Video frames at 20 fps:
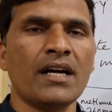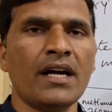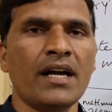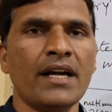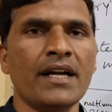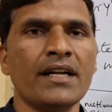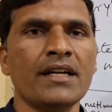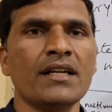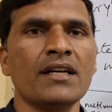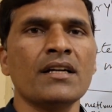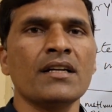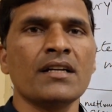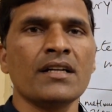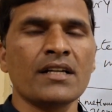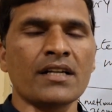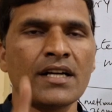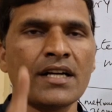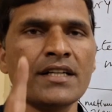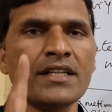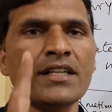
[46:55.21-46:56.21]
and
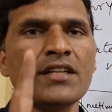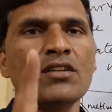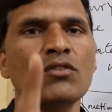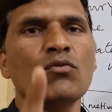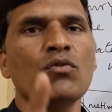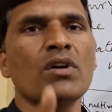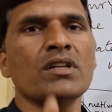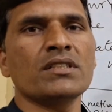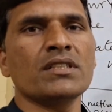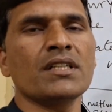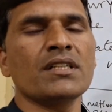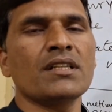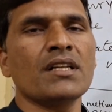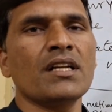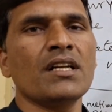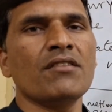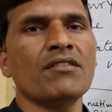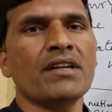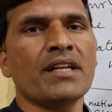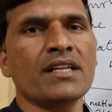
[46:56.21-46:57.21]
continue watching
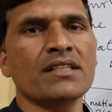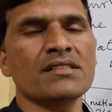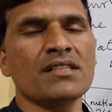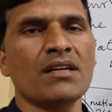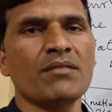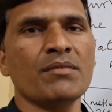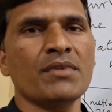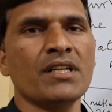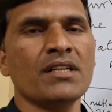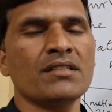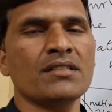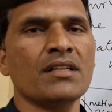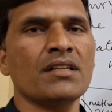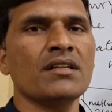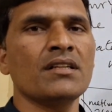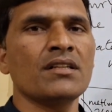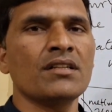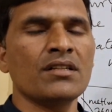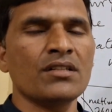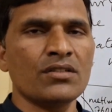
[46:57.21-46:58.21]
till your
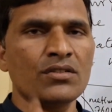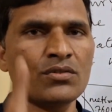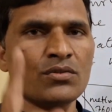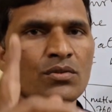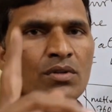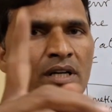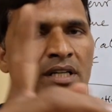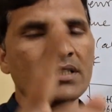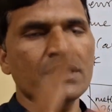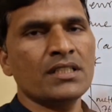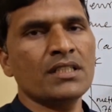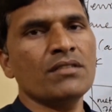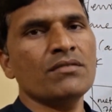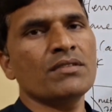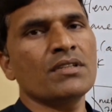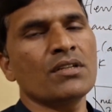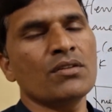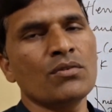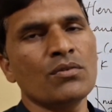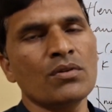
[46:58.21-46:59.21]
examination to
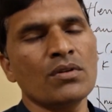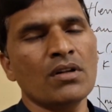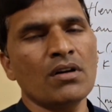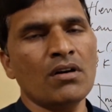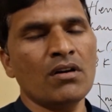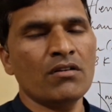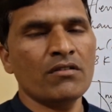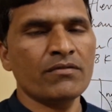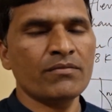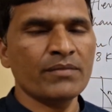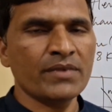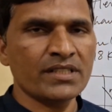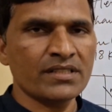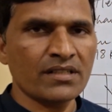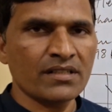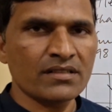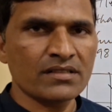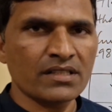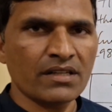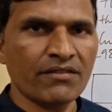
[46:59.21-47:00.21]
achieve the goal of
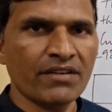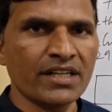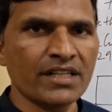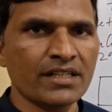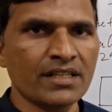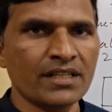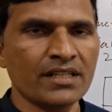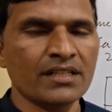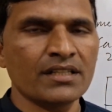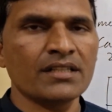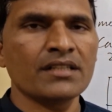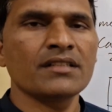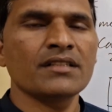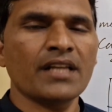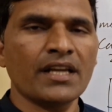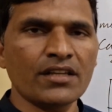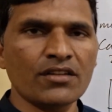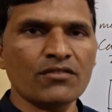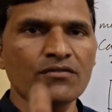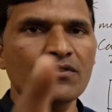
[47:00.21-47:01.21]
mission 70.
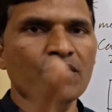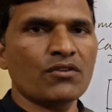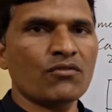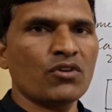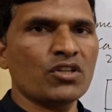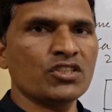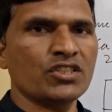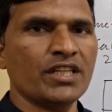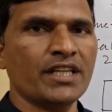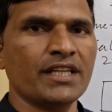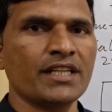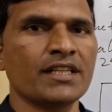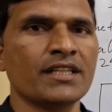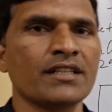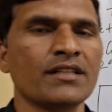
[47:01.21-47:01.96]
Thank you for watching.